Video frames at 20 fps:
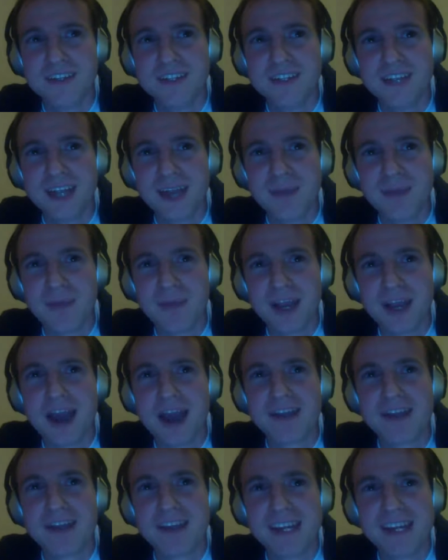we kind
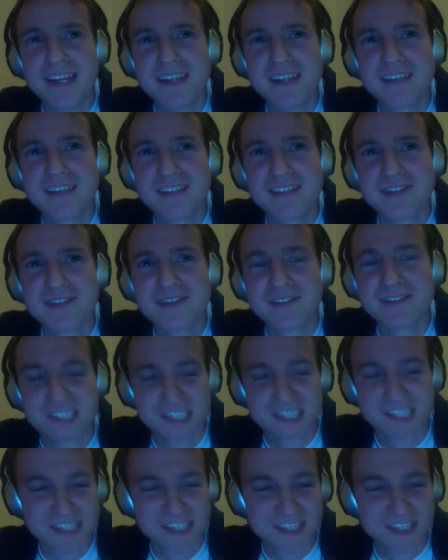of need to
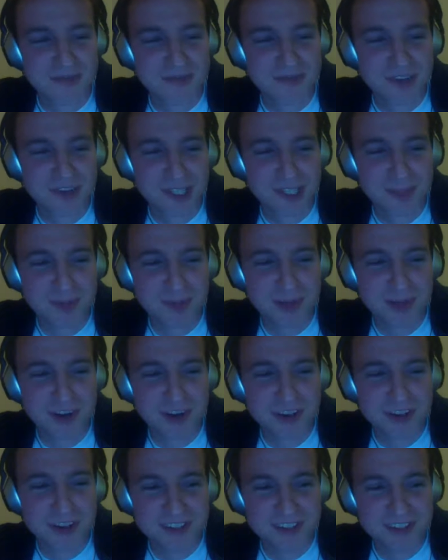see different
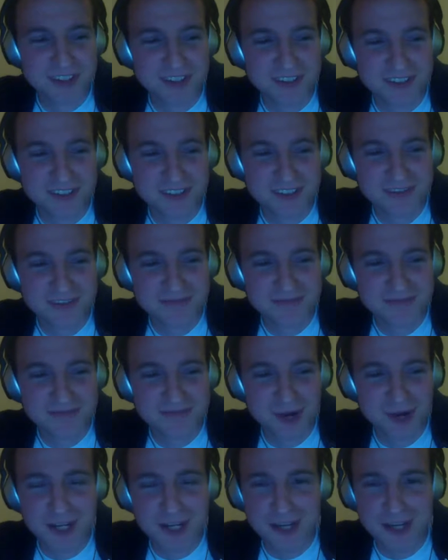experiences
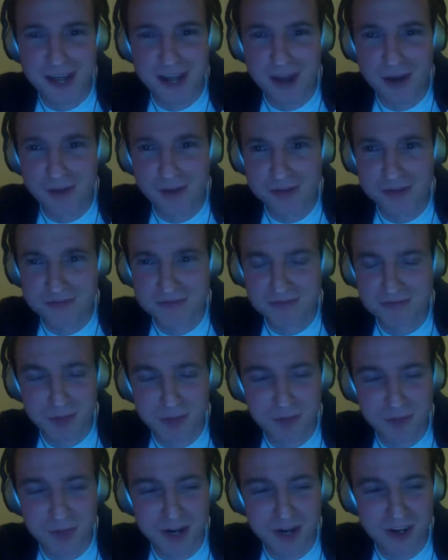right now in
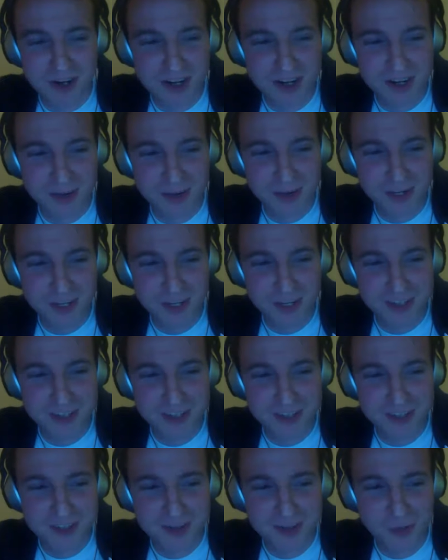America. We need to
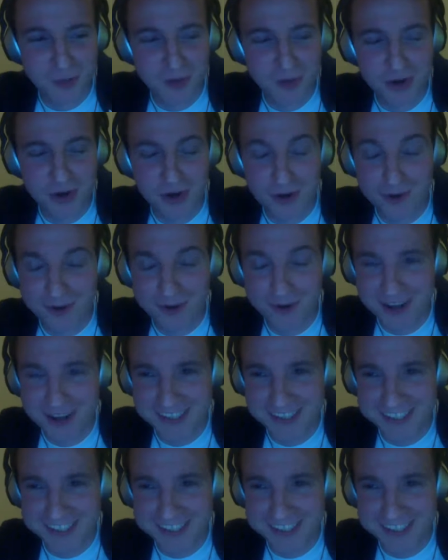open our horizons a